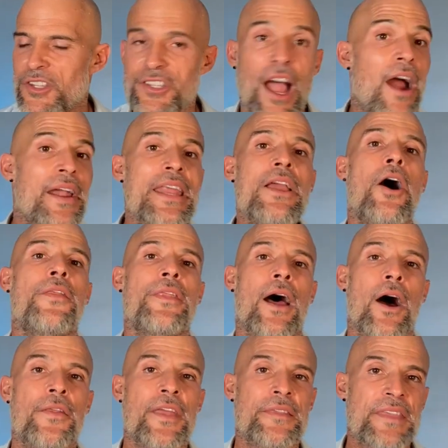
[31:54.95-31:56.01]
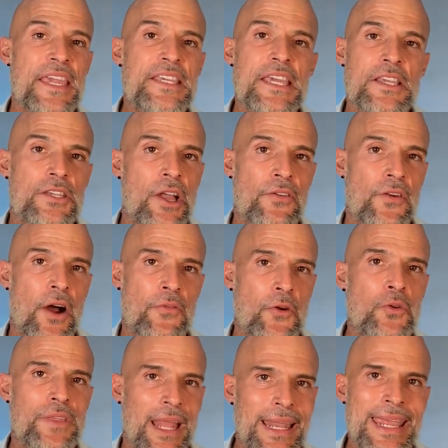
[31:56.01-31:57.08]
starting on the teachings
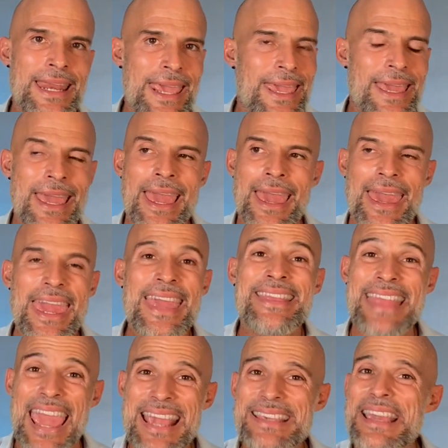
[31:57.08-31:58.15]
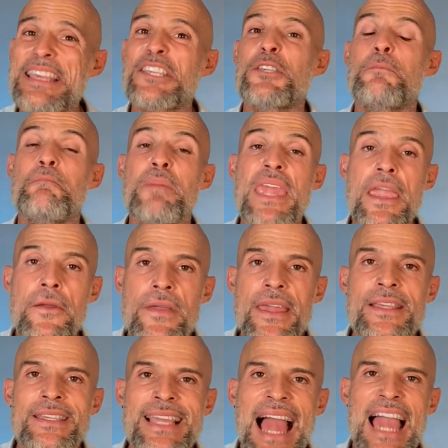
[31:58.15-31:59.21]
of Kundalini, it takes
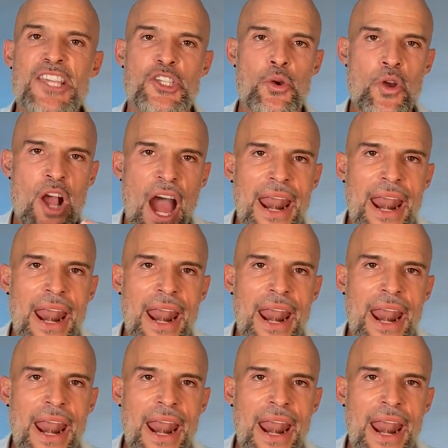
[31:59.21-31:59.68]
experience, guys.